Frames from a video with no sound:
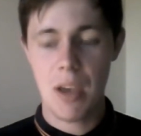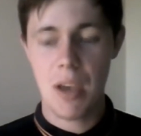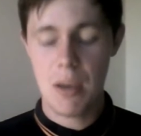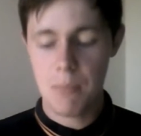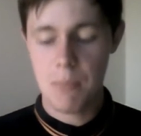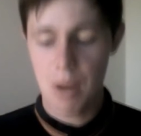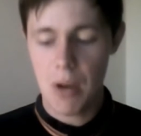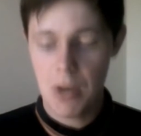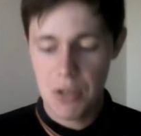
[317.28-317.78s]

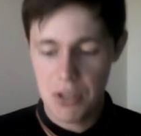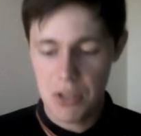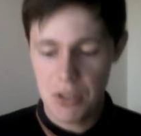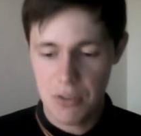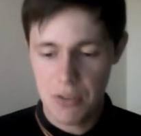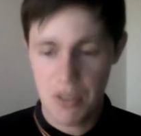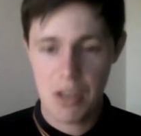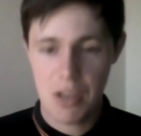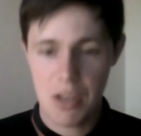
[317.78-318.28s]
Um, how did
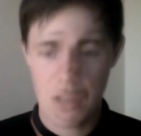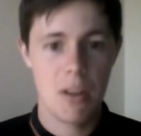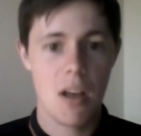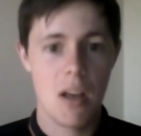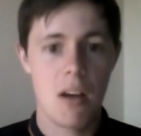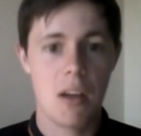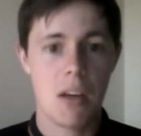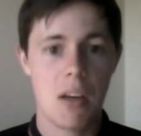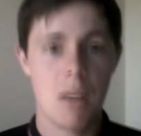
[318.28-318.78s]
you think about
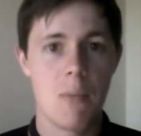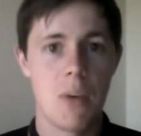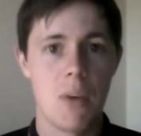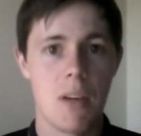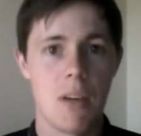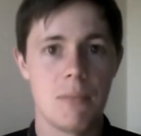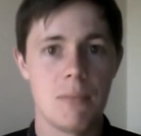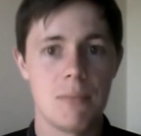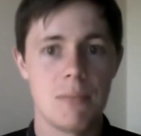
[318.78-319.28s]
that game
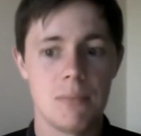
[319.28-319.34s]
went?